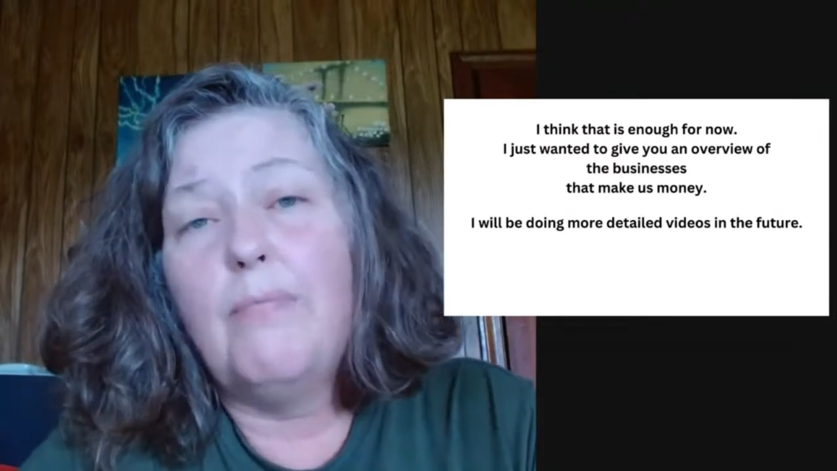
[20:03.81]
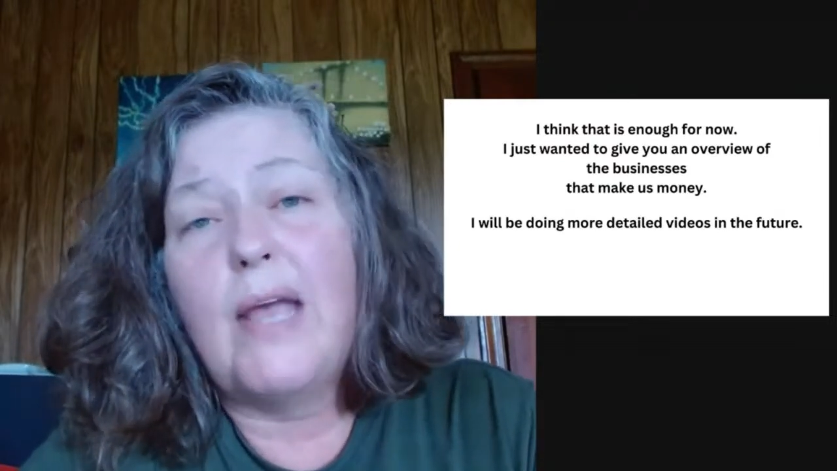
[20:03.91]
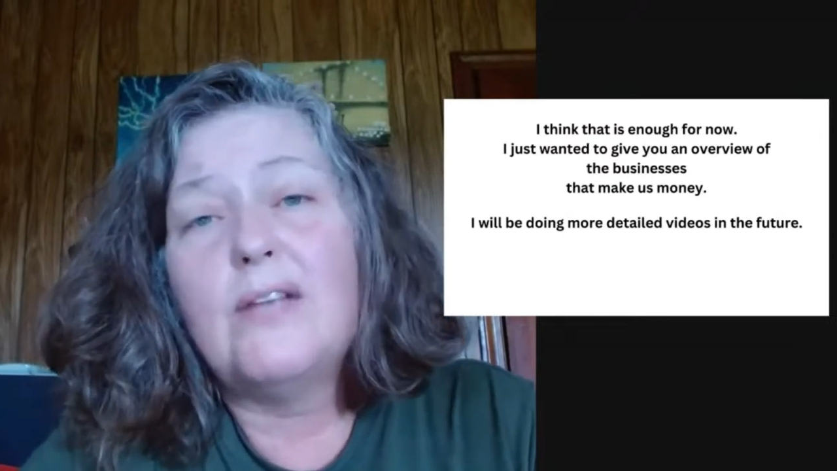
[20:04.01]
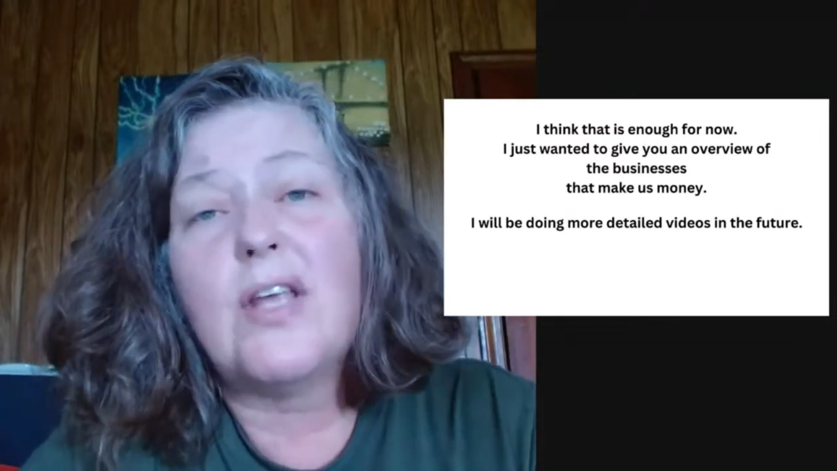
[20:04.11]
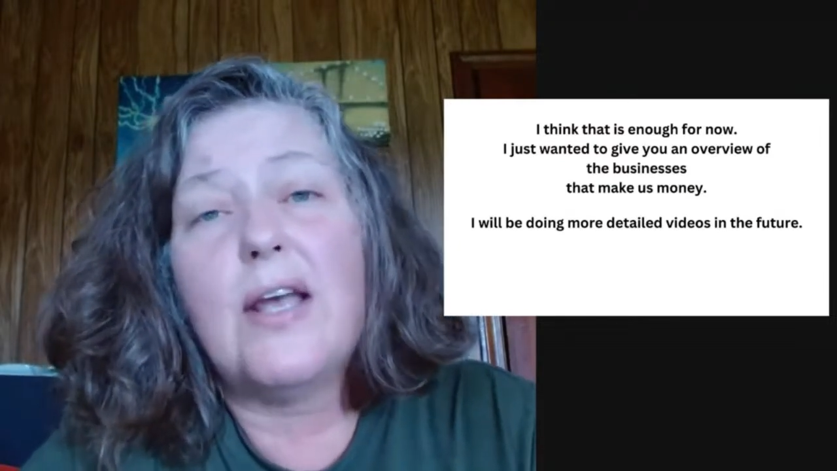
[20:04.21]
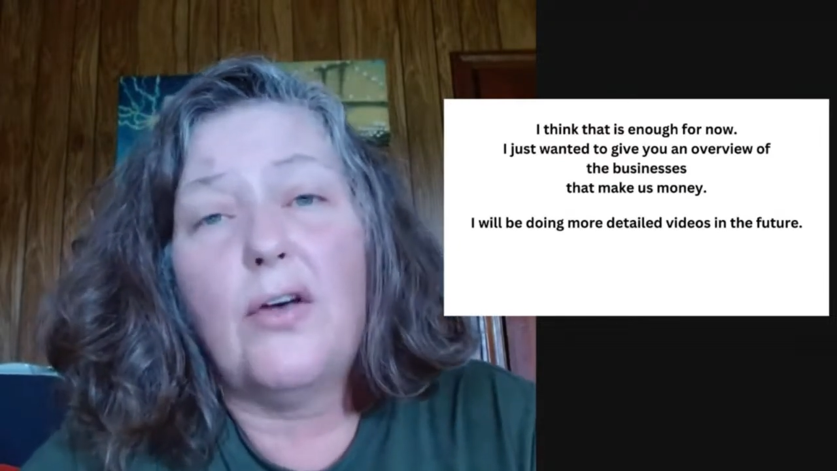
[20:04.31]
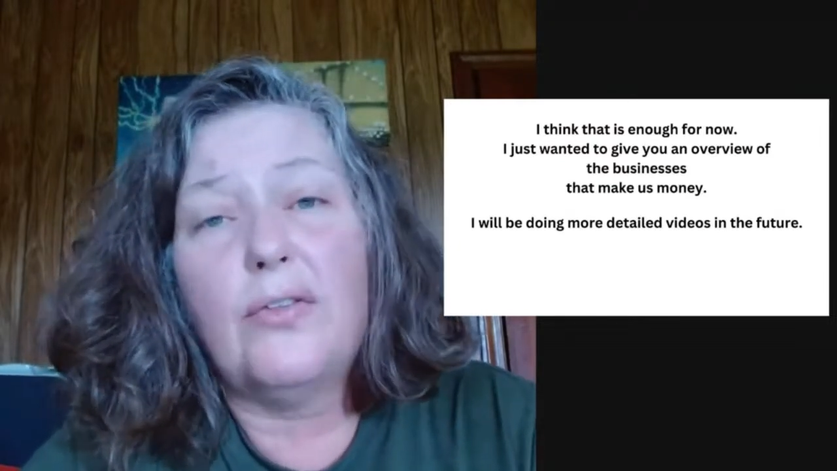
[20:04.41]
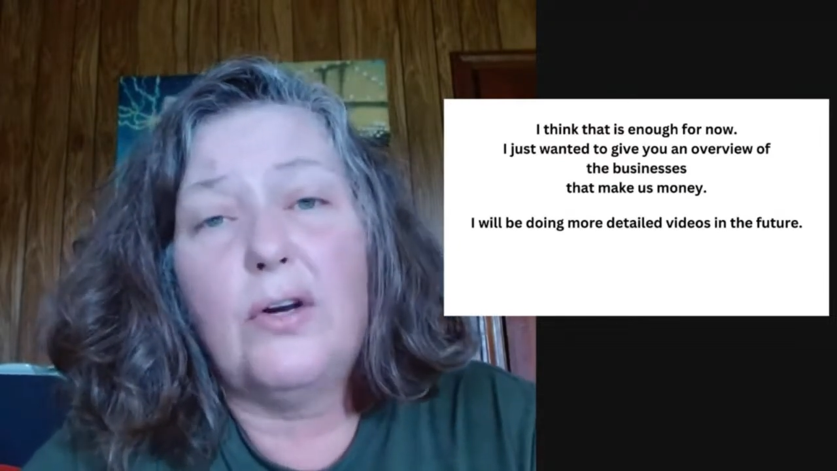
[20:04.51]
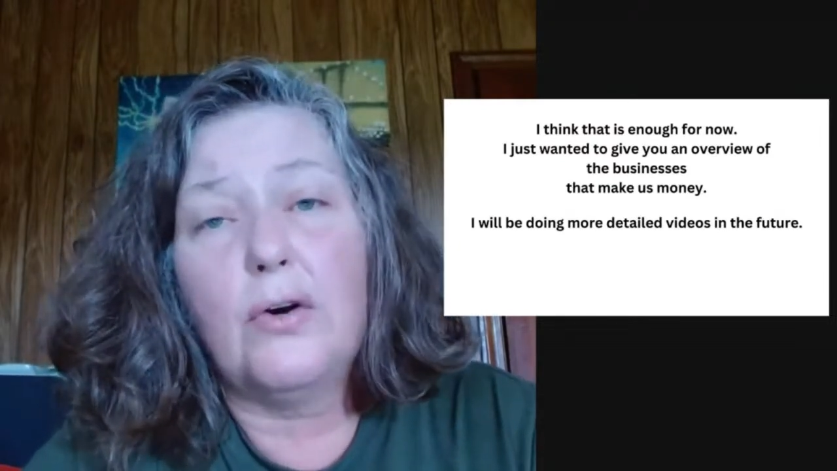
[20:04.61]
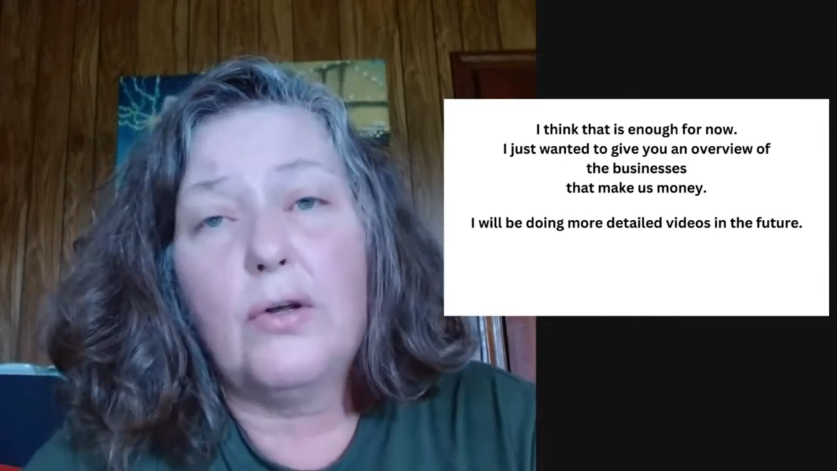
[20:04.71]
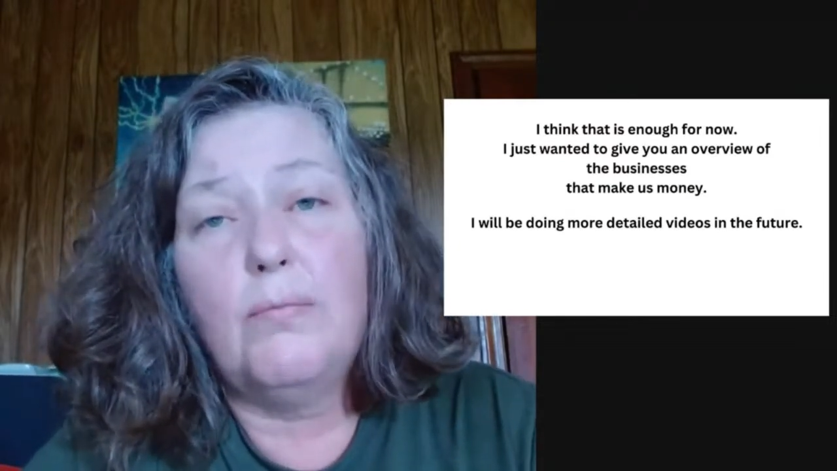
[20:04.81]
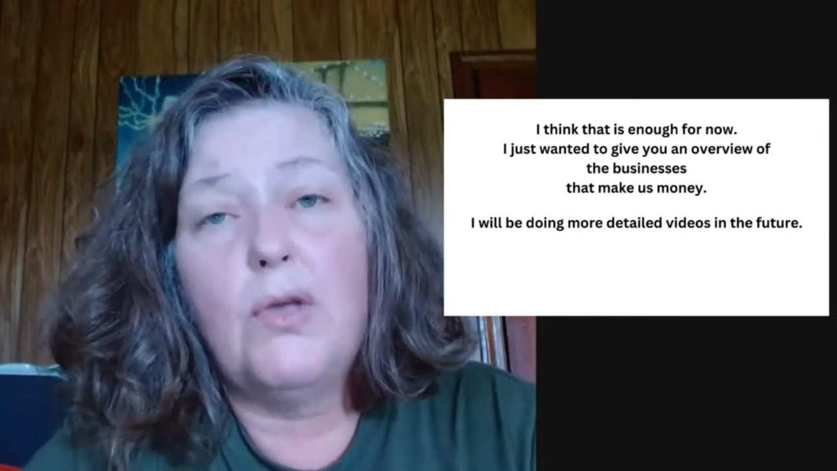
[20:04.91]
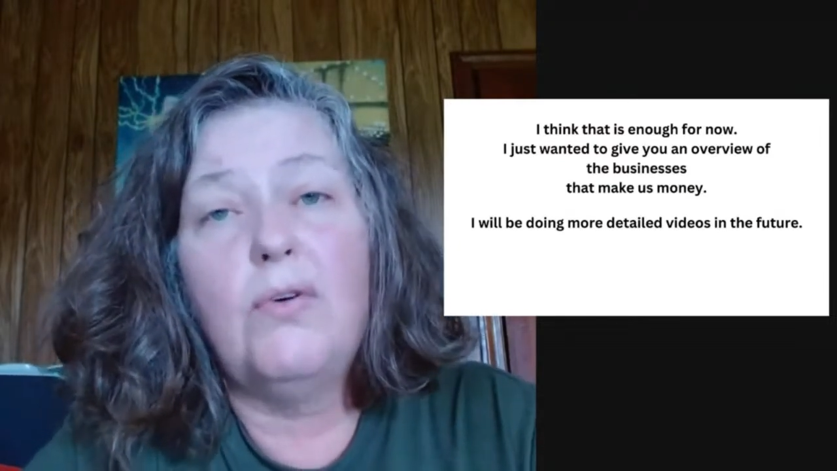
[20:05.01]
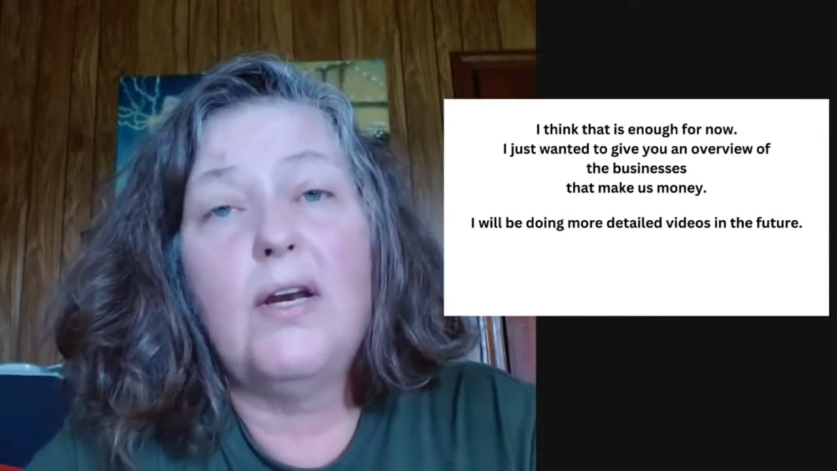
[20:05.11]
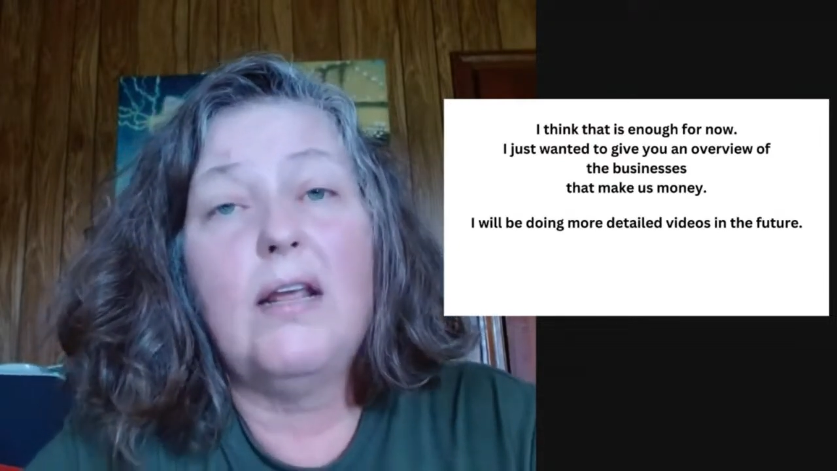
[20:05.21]
makes a healthier
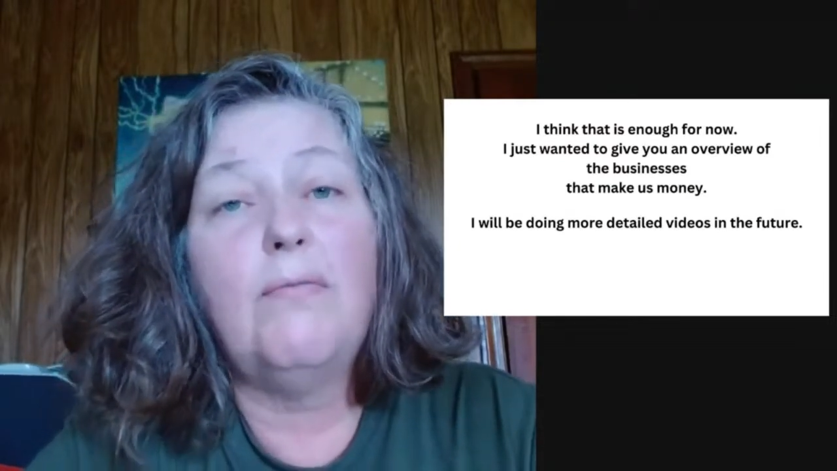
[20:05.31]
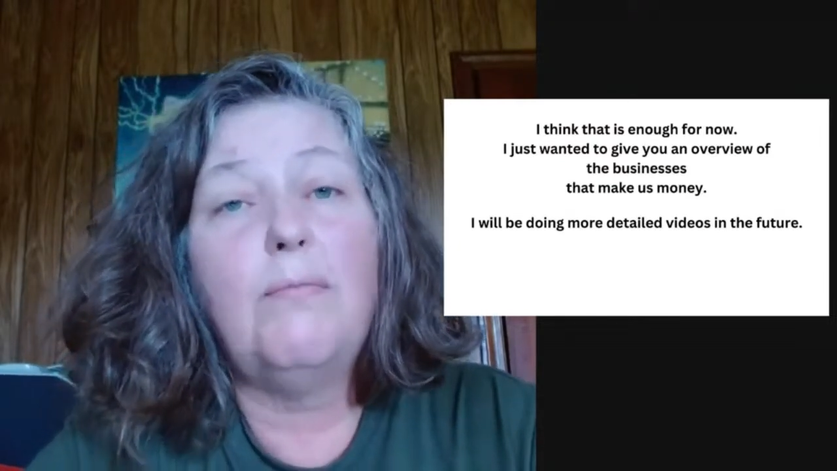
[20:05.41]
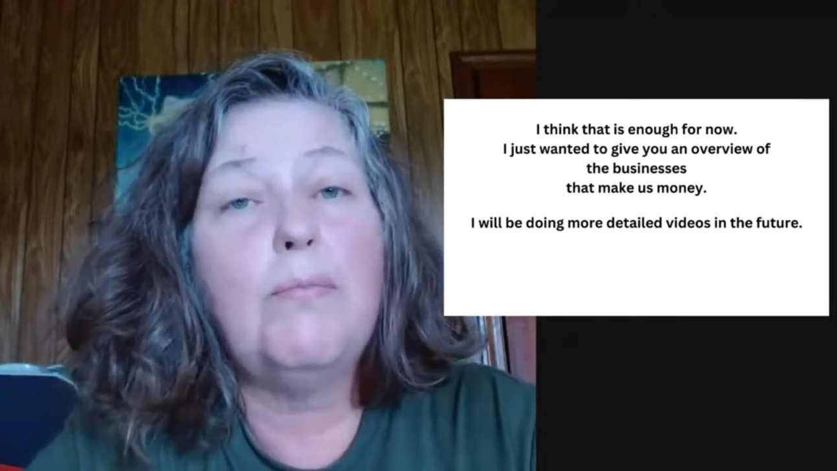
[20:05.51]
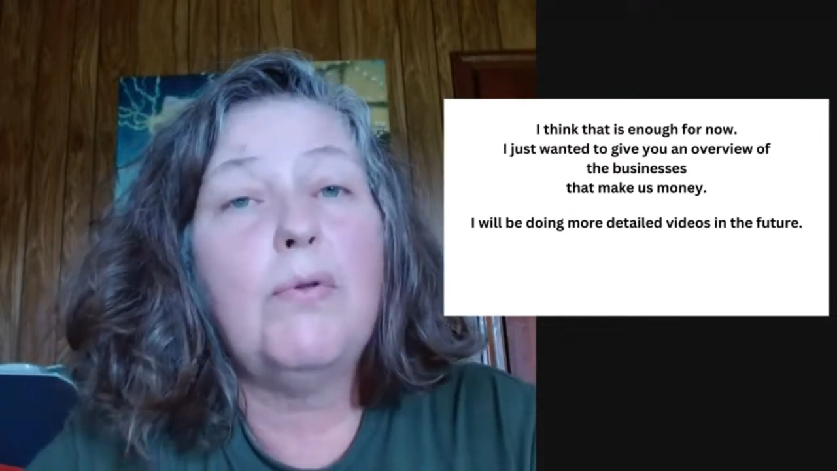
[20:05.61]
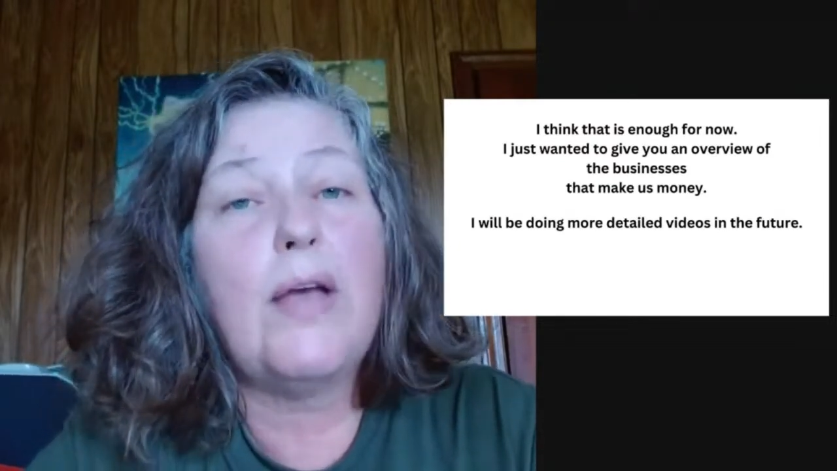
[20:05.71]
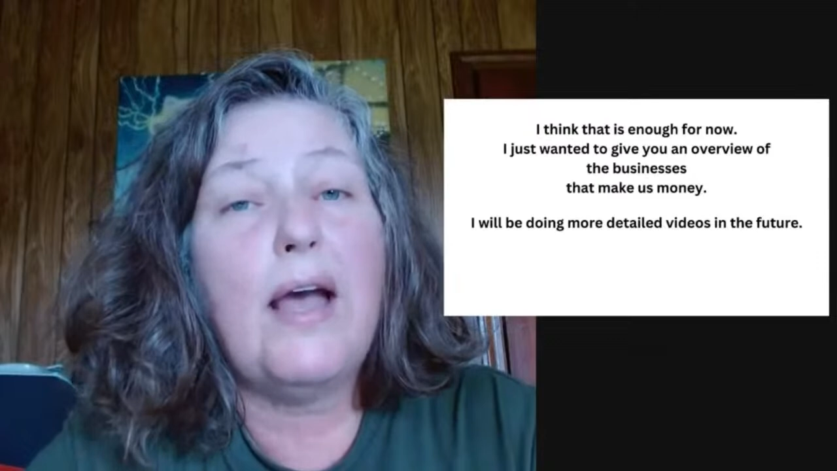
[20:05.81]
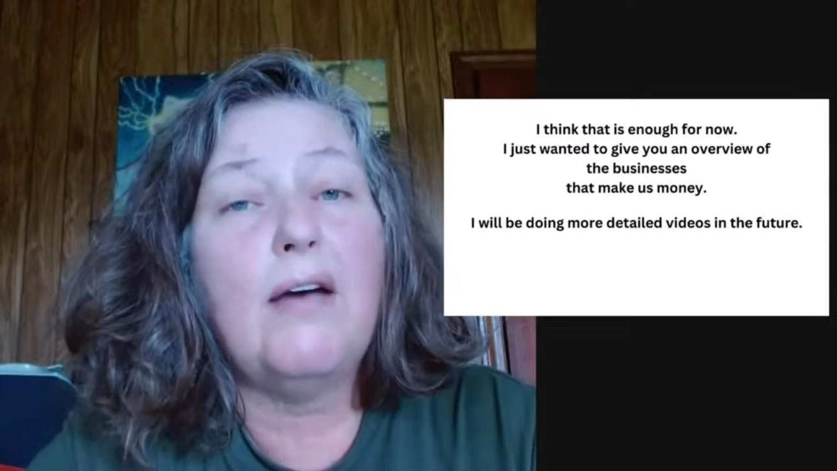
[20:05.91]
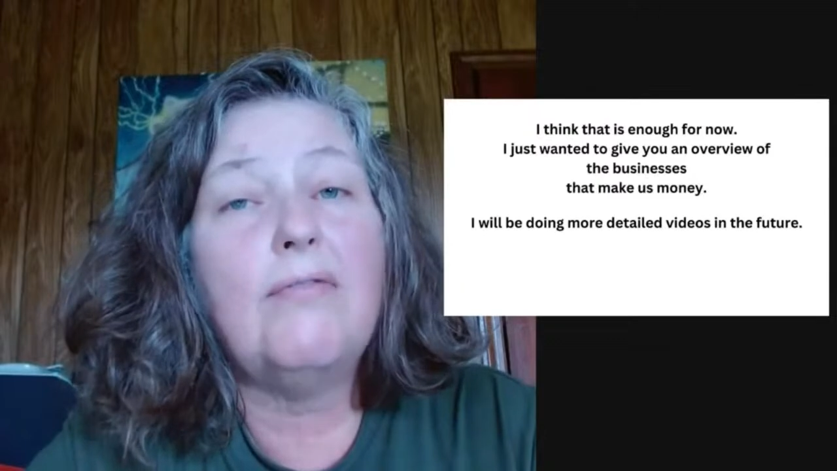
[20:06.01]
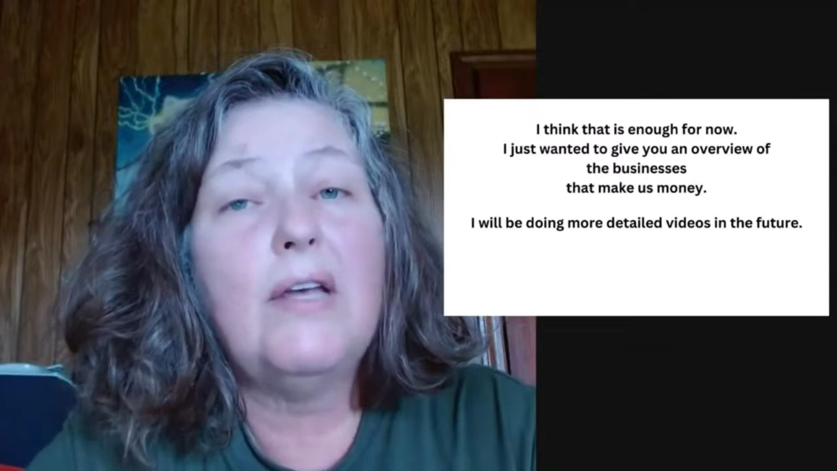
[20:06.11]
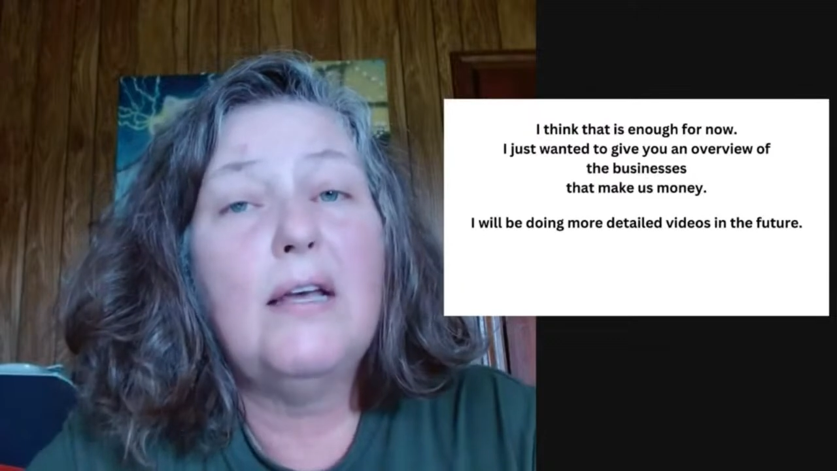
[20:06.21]
community if people have